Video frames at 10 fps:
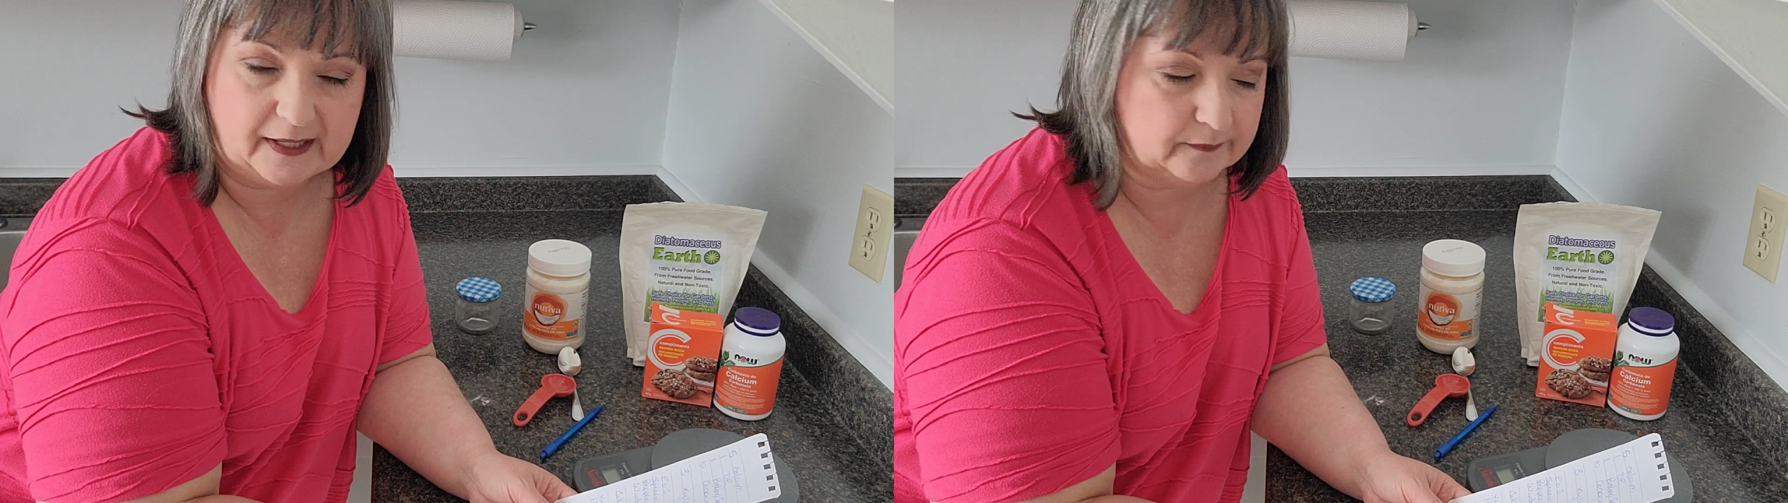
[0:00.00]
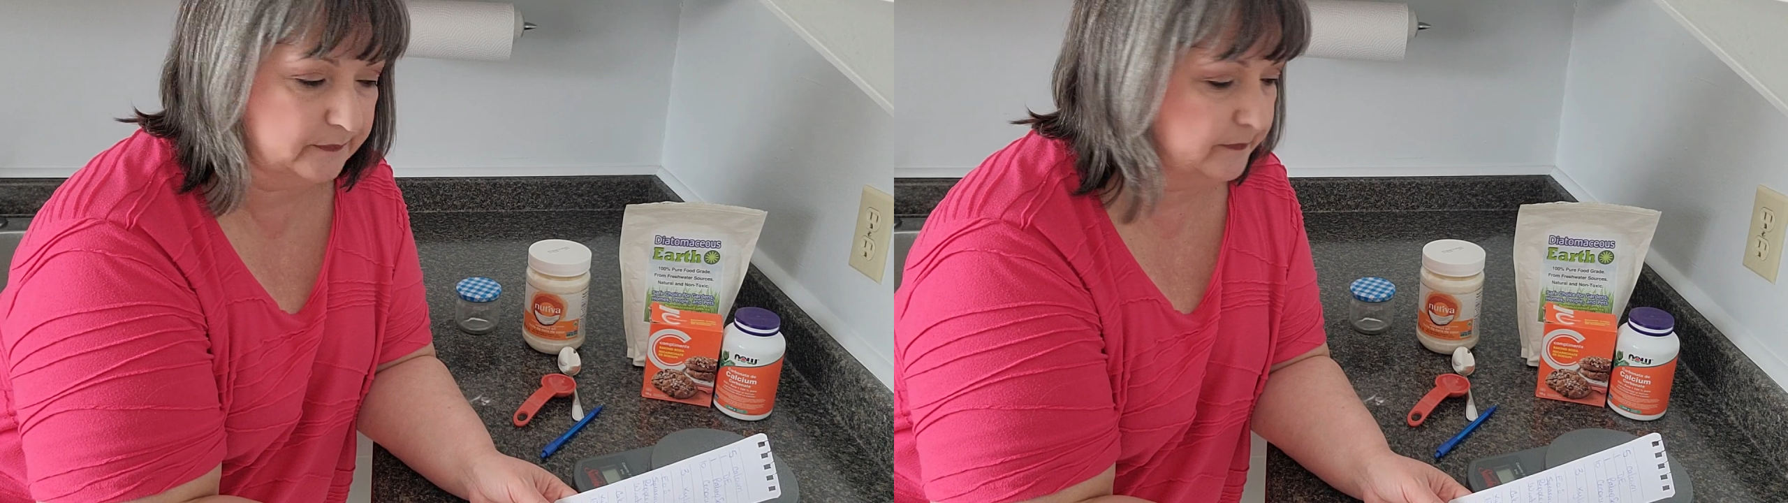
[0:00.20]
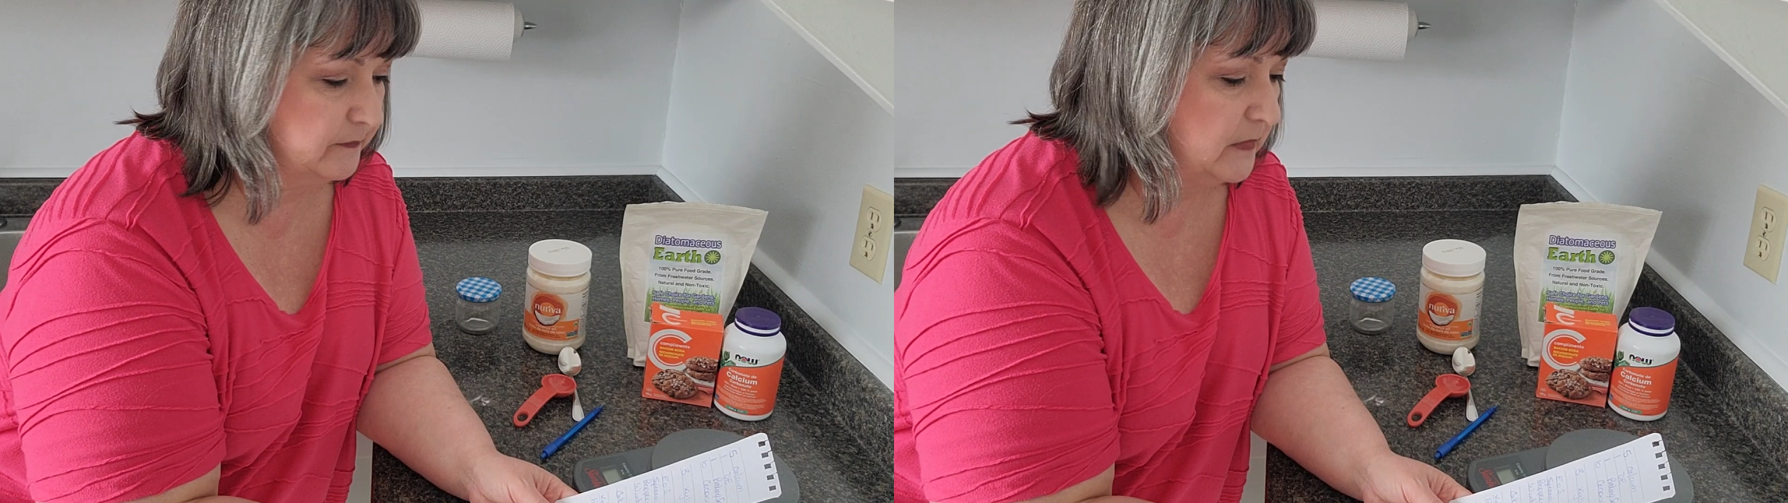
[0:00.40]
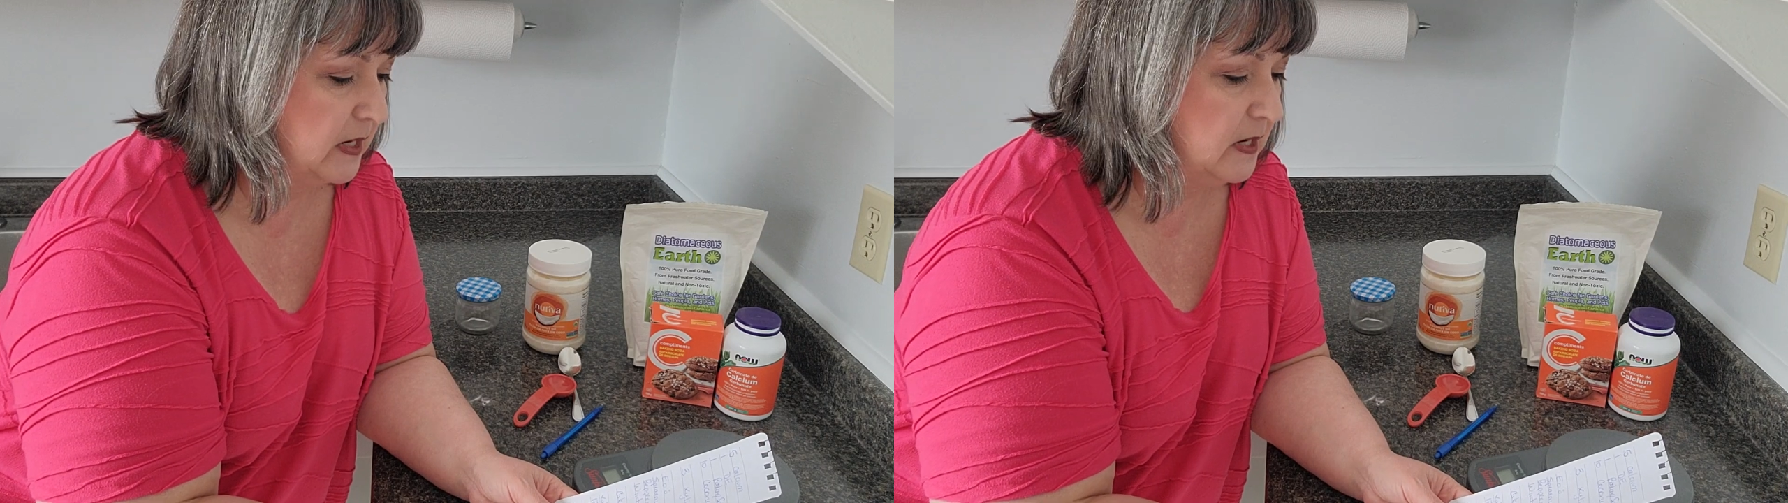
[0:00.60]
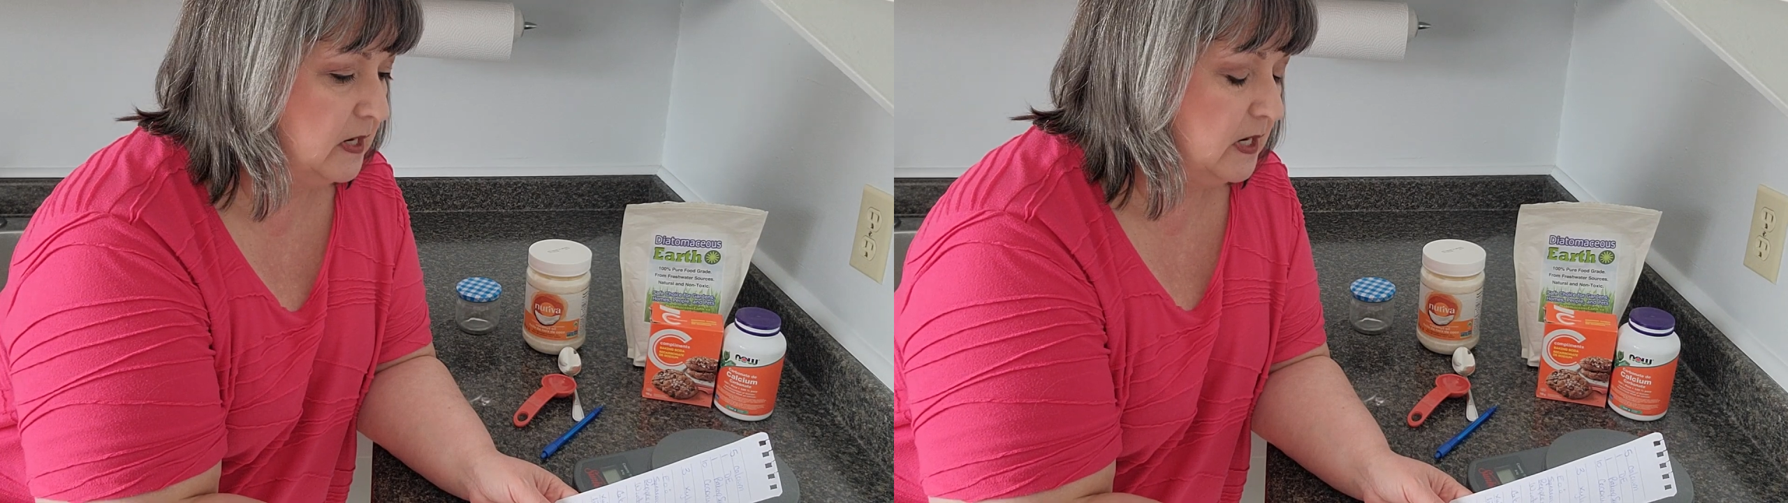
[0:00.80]
it
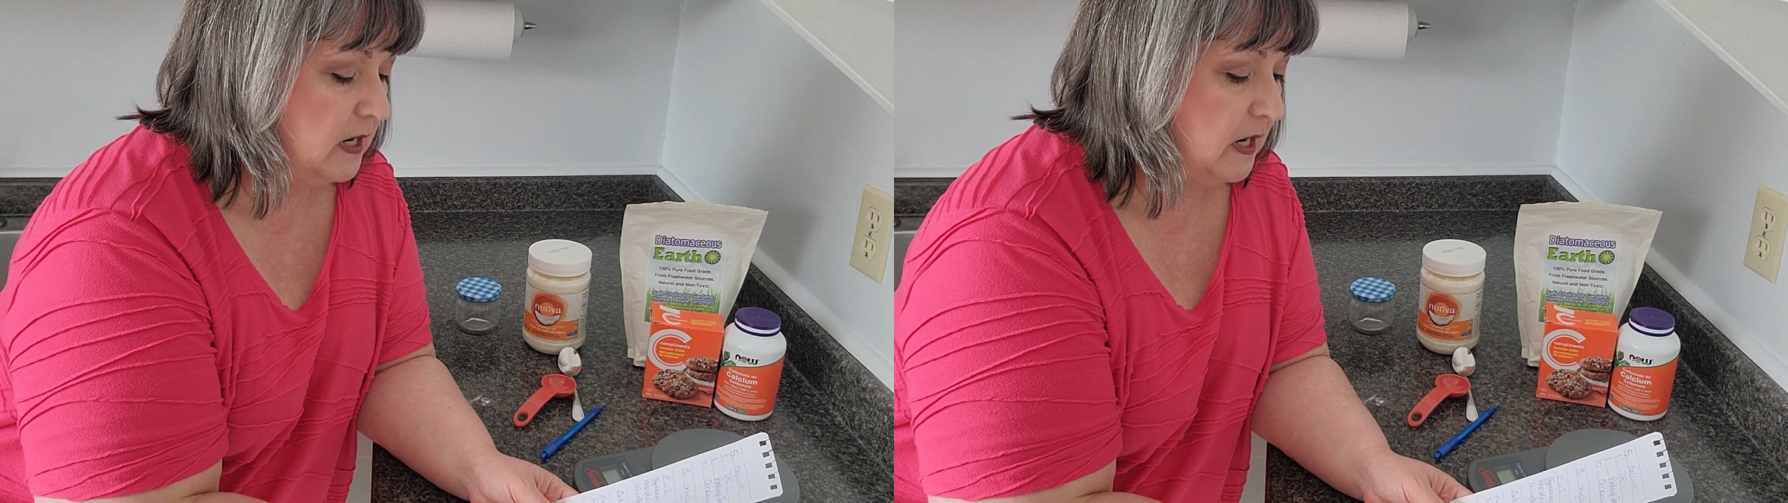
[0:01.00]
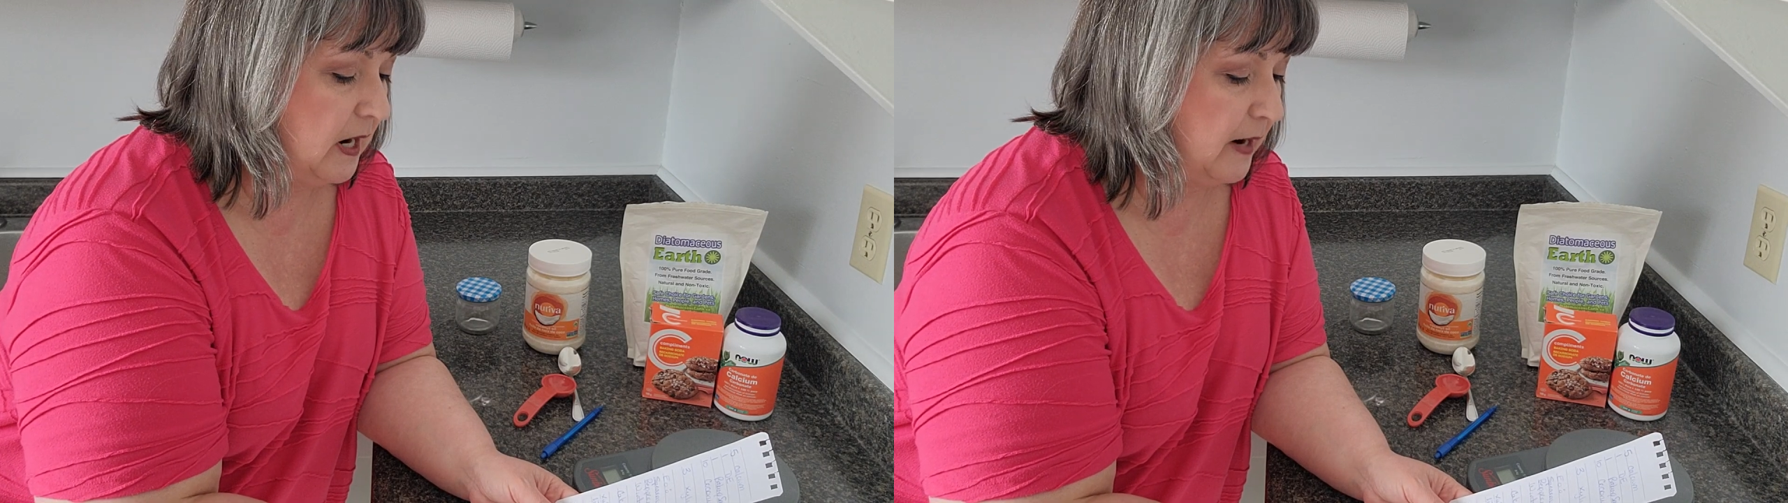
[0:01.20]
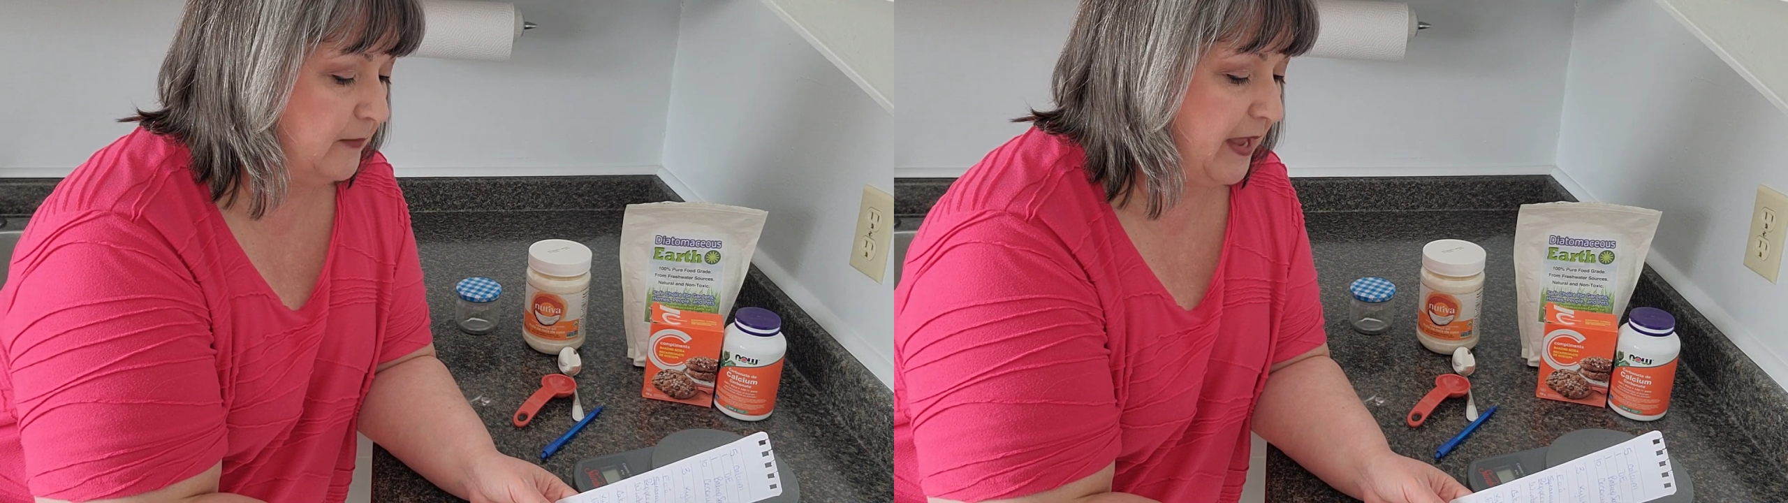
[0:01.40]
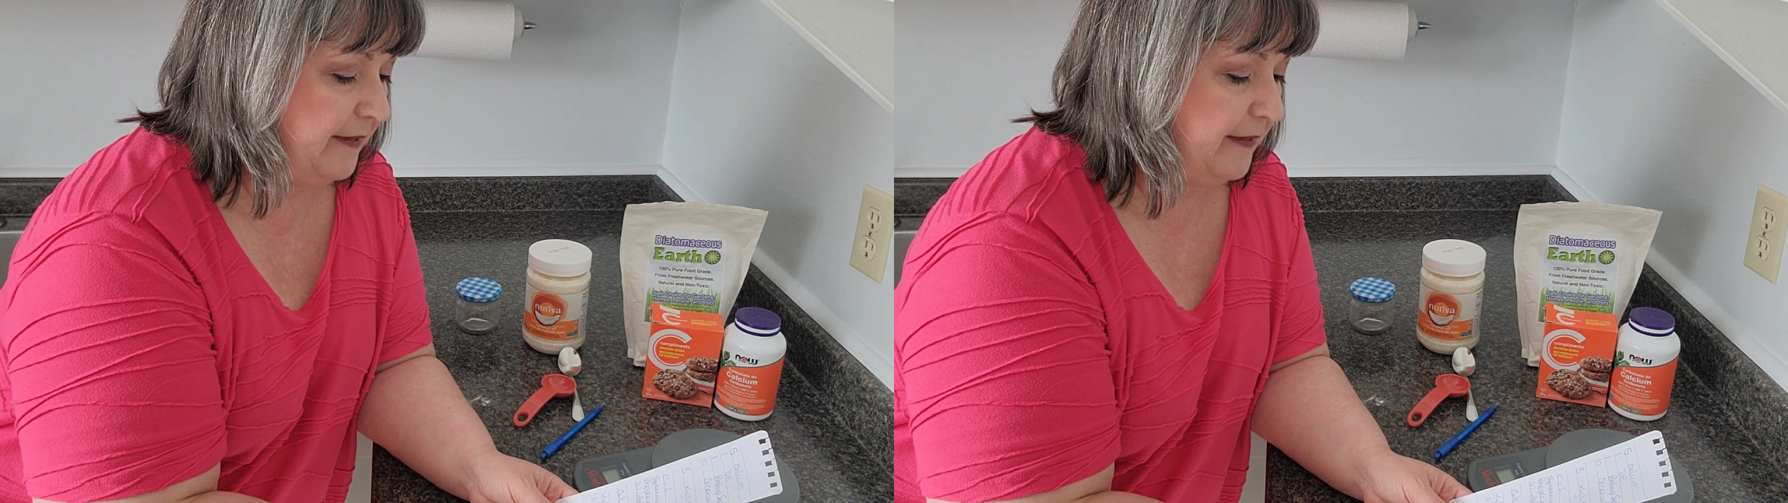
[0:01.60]
out.